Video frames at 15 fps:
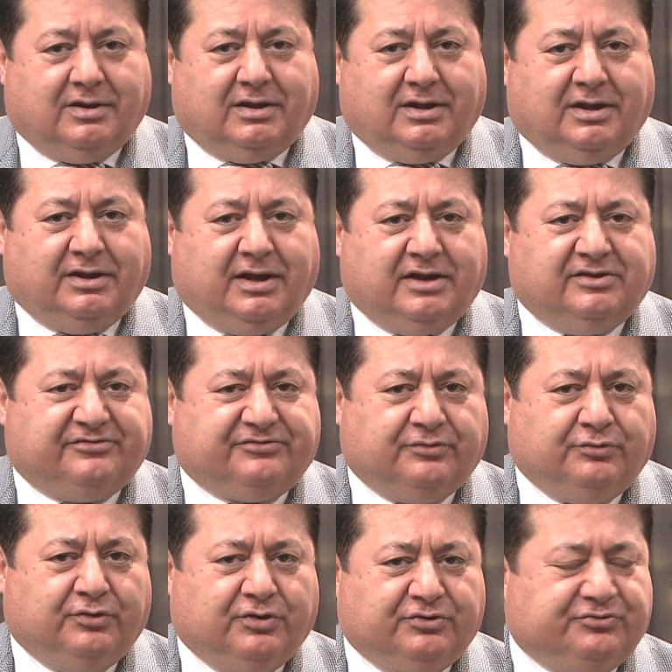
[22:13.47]
And I used to
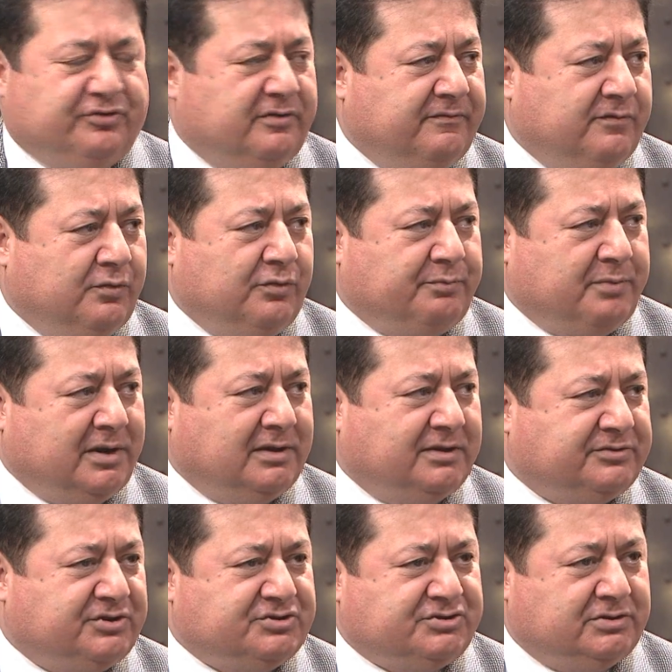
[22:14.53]
do interview with
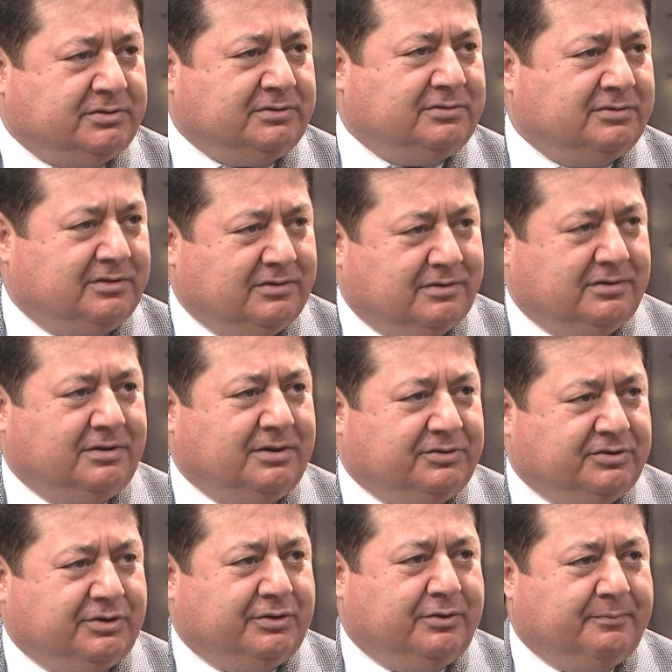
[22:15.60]
politicians.
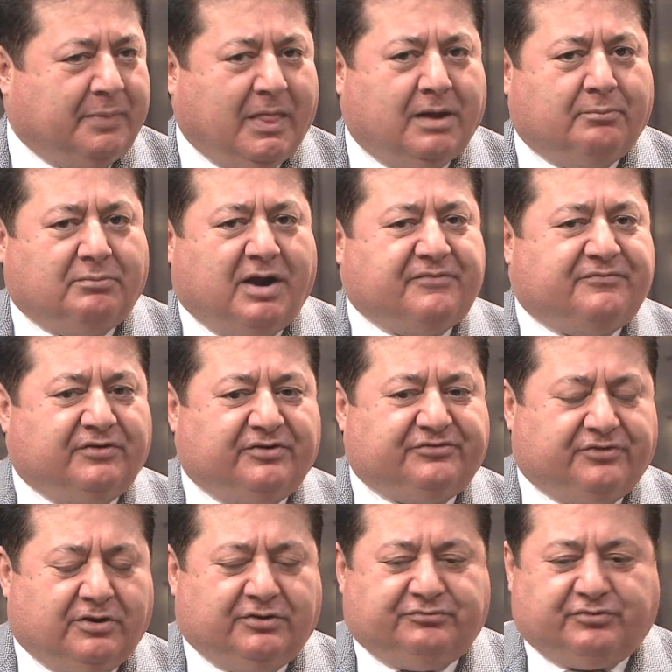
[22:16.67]
And, you know, my
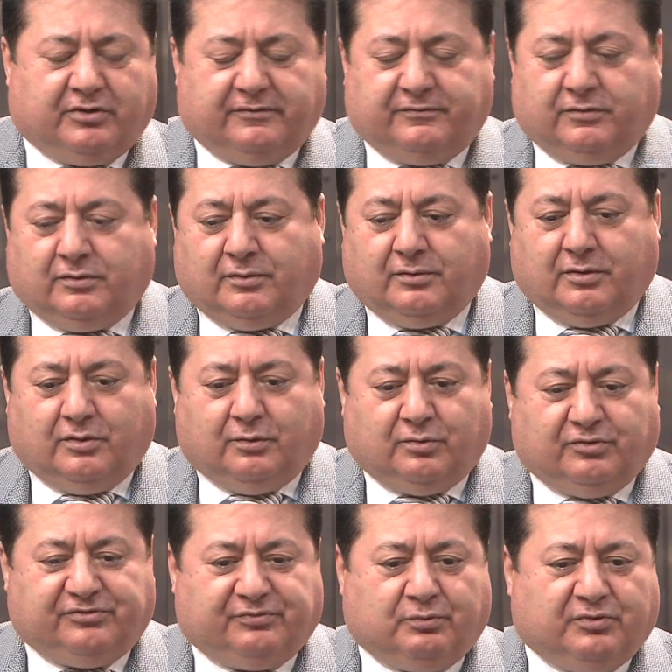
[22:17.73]
first interview
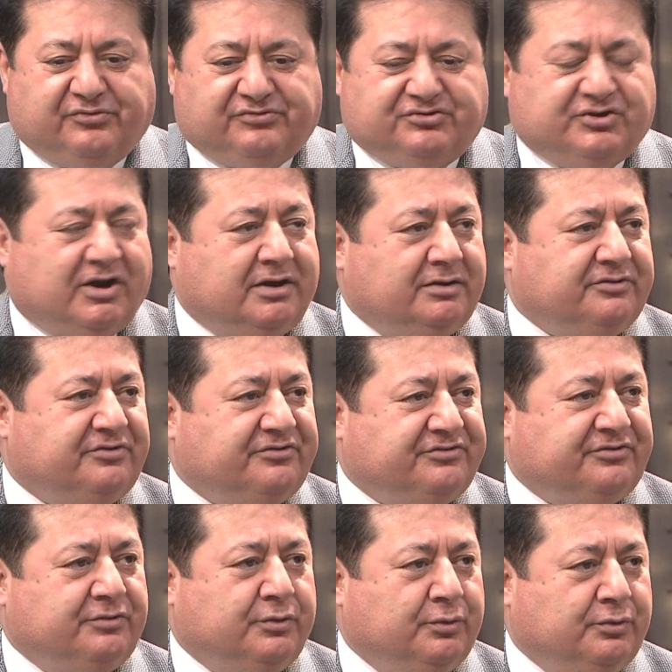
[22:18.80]
was with John
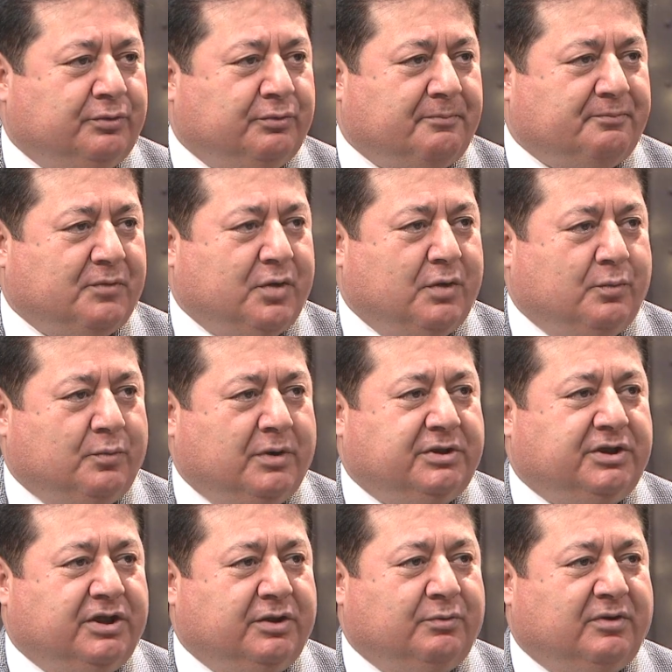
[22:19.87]
Sununu when
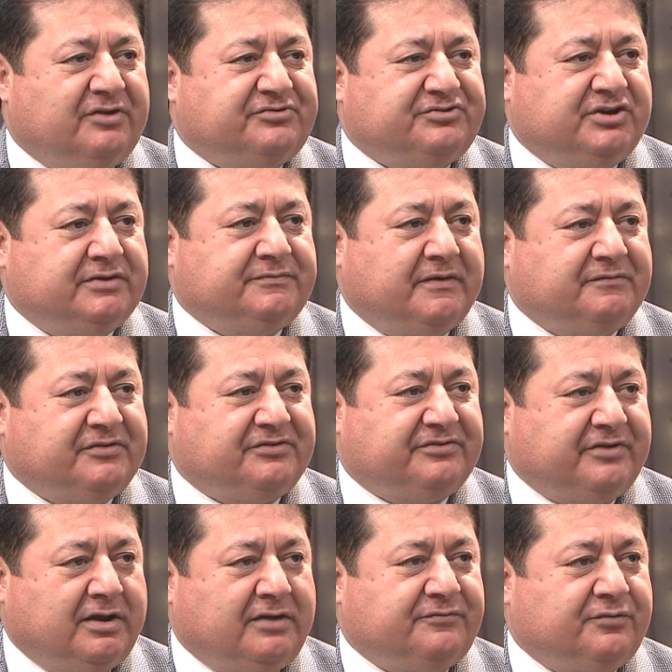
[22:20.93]
he was chief of
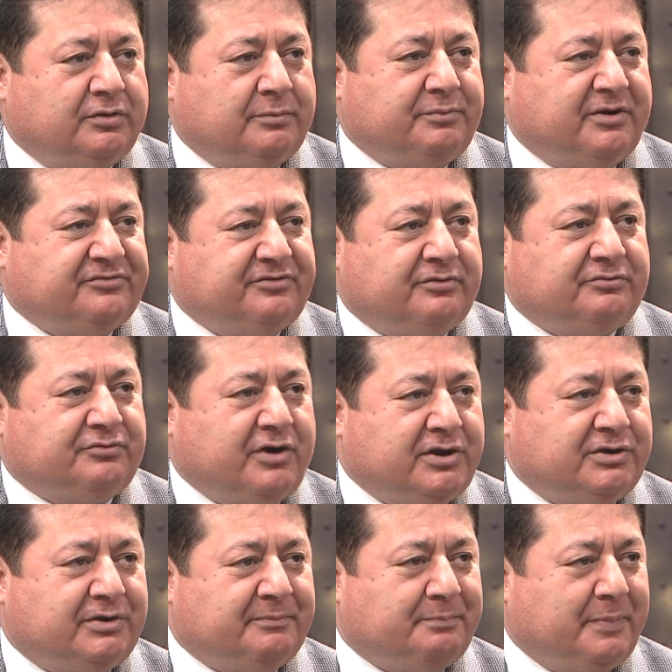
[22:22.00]
staff for President
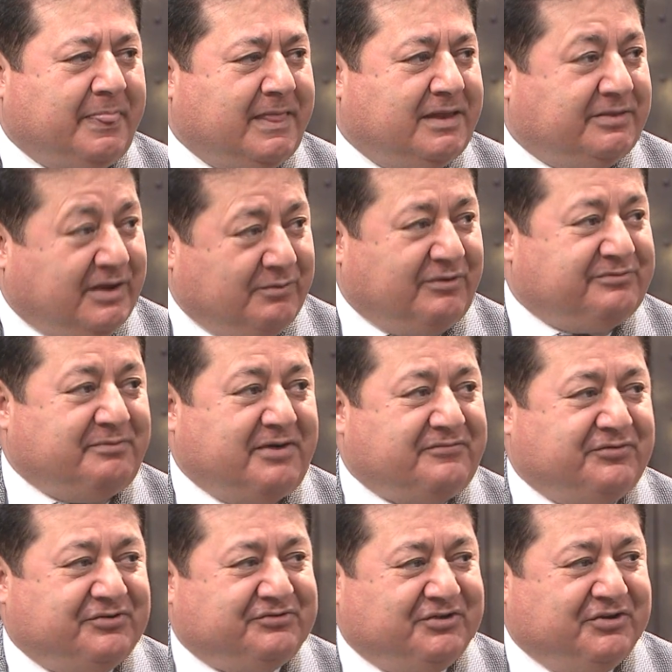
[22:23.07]
Reagan. That was my
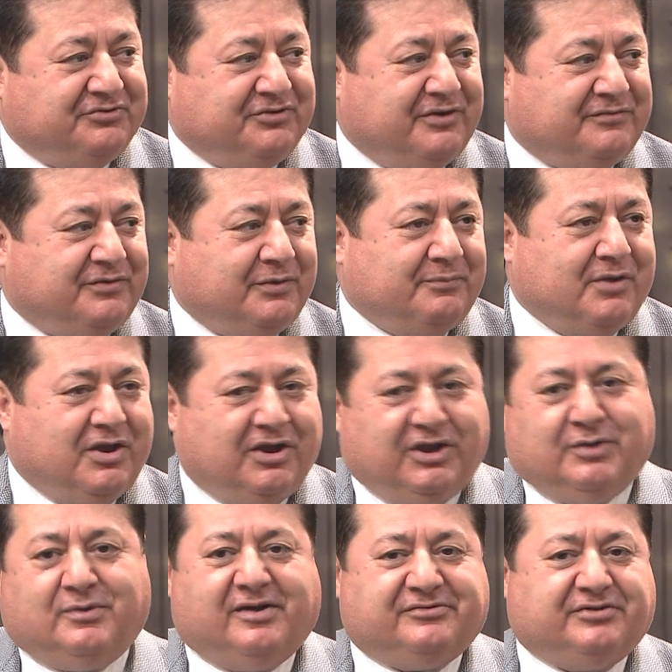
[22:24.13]
first interview.
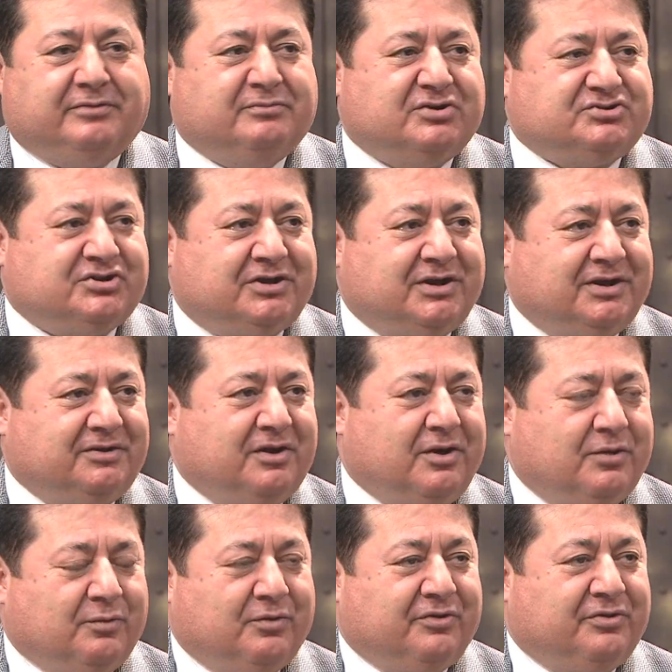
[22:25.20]
He was in Michigan
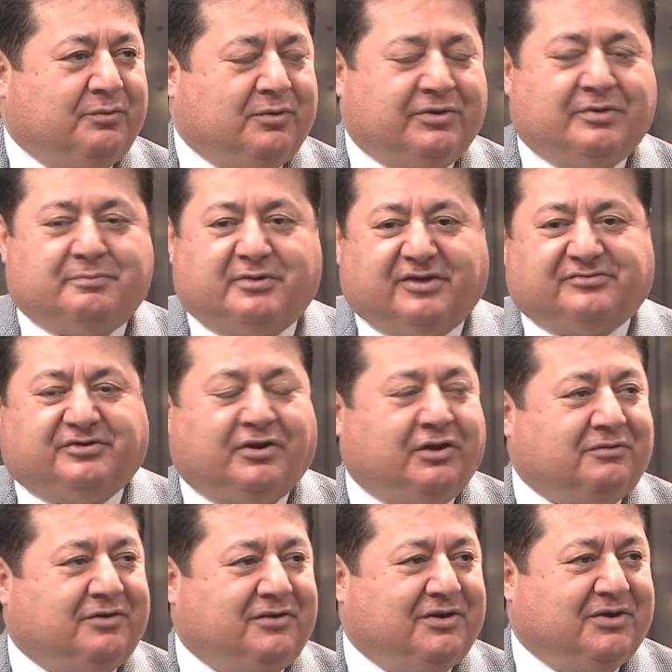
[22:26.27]
with
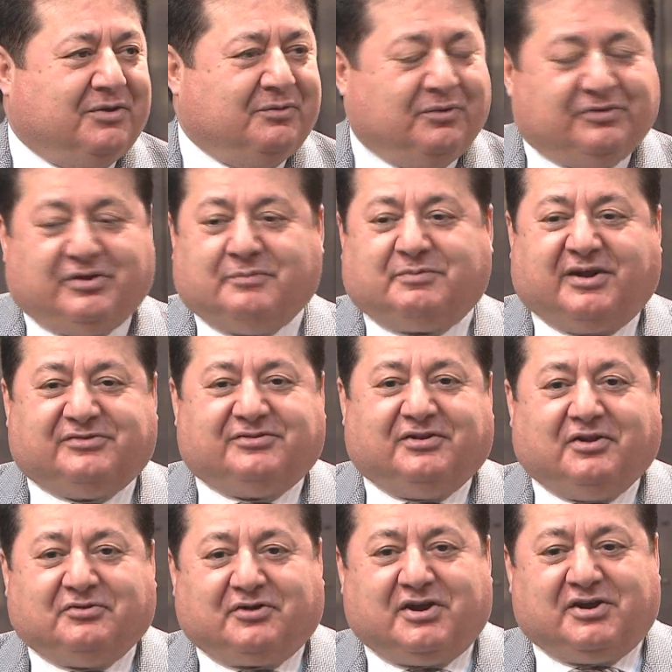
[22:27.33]
the
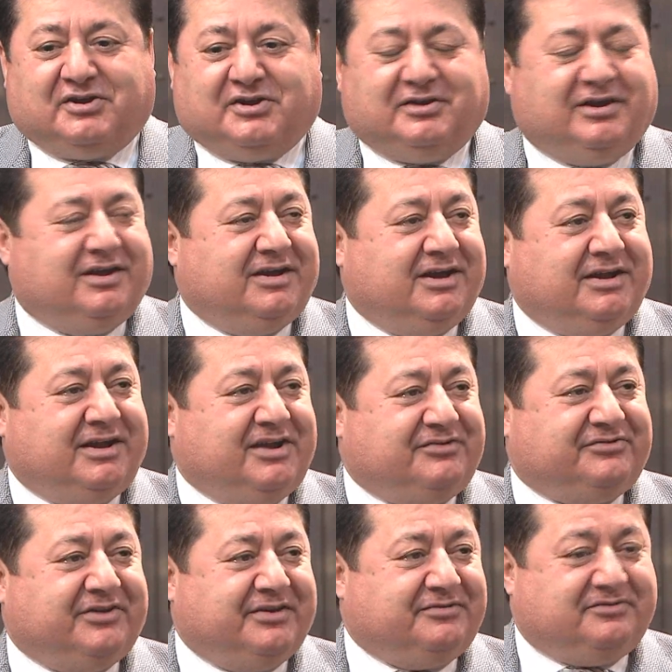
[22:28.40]
President Reagan. And I
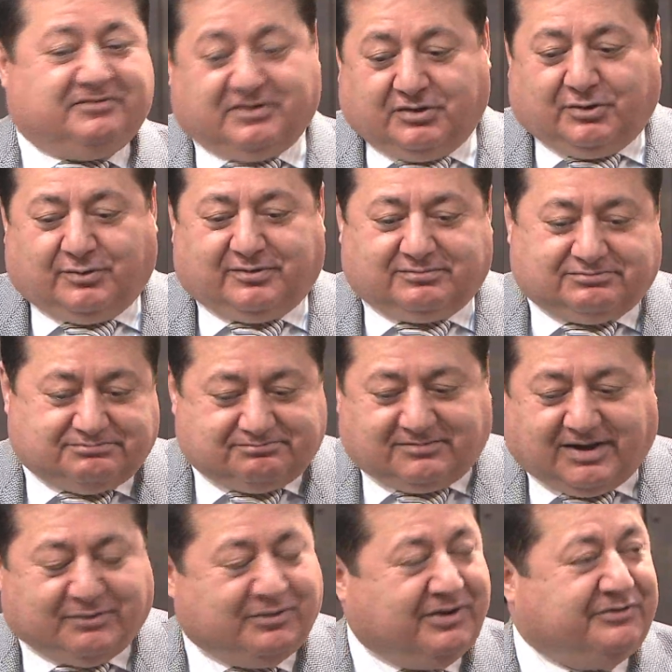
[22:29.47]
said, you know,
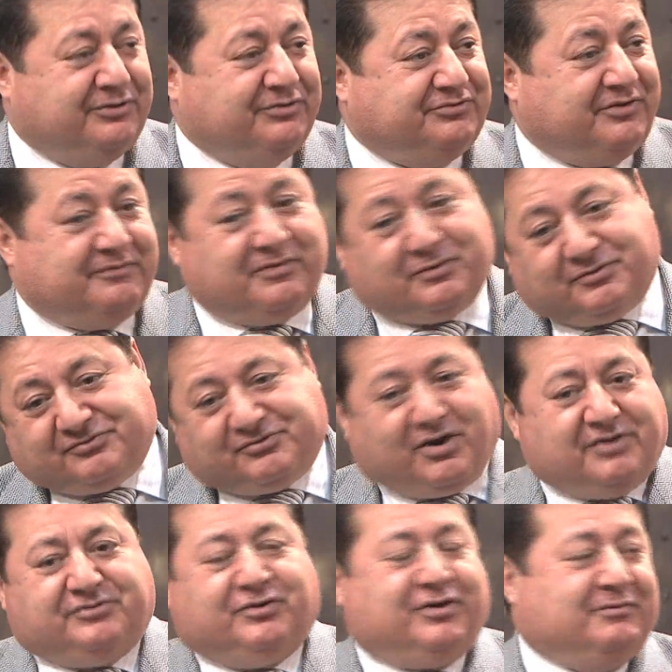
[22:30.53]
I want to do interview. So
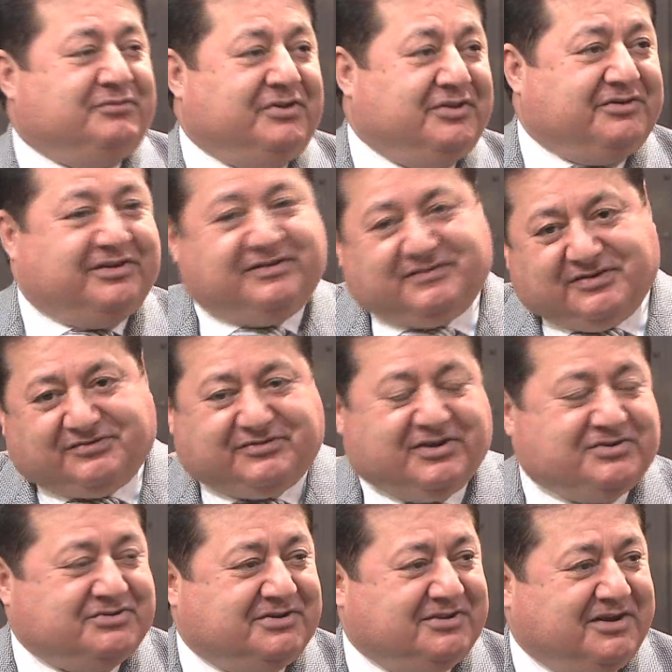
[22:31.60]
I took him to the TV
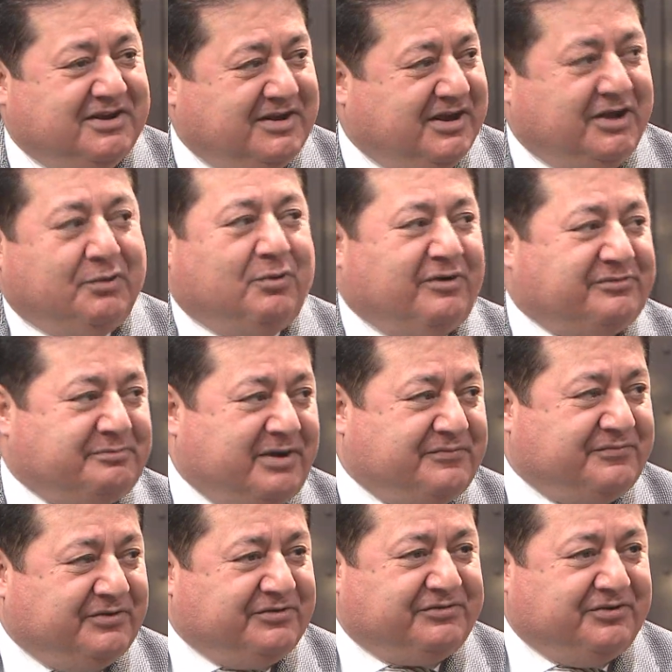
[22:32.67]
station, and it was my
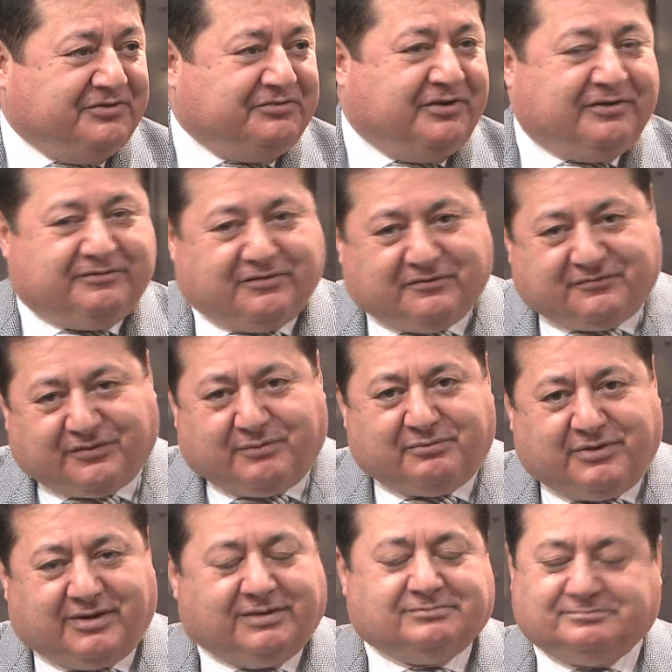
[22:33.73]
first interview. From
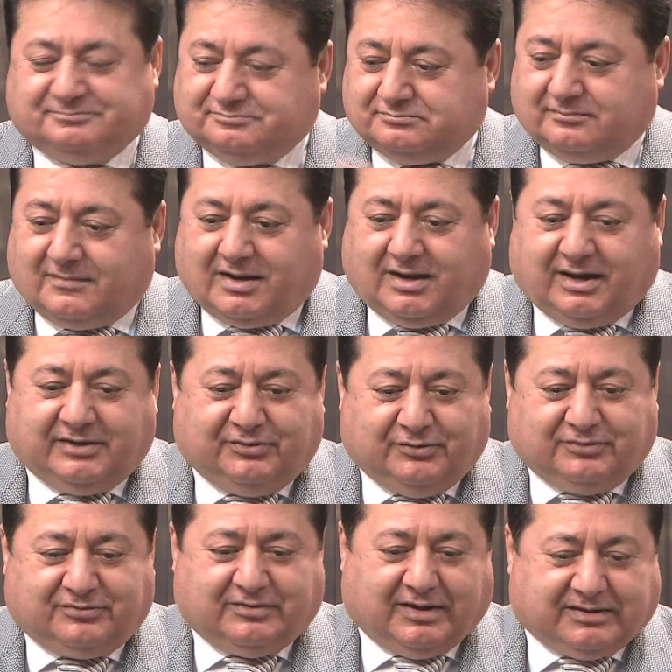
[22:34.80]
then, I
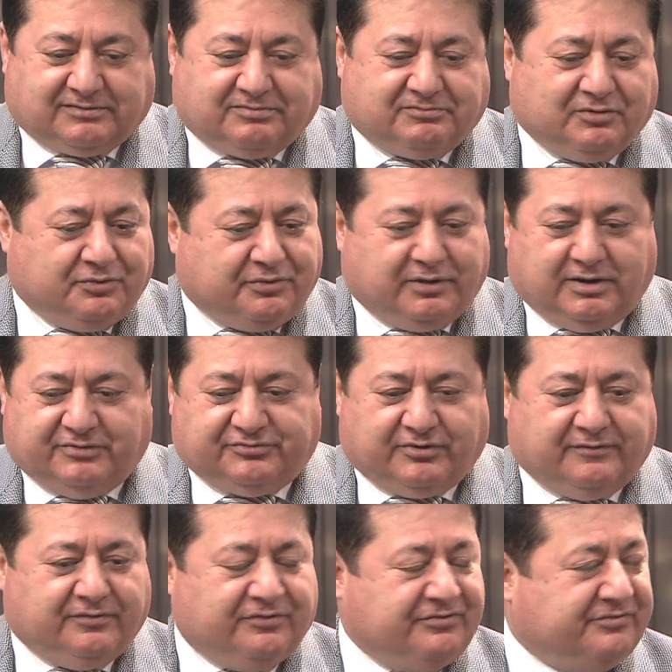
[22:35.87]
do like 2, 3
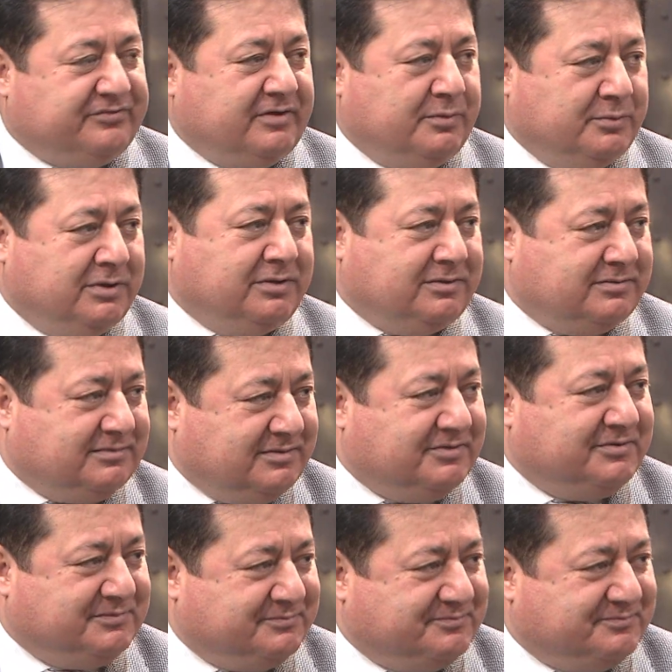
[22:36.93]
interviews a week, you know.